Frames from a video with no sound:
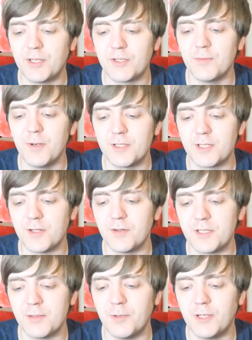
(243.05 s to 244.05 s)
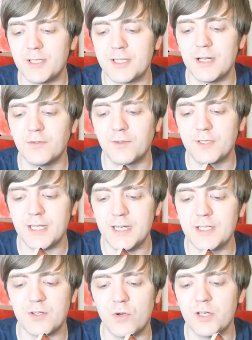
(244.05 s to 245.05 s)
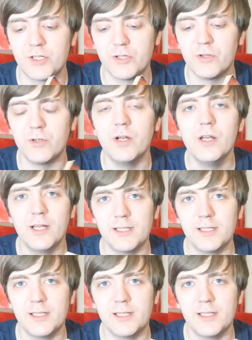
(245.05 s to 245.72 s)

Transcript: is almost as long as the book itself because it is quite short.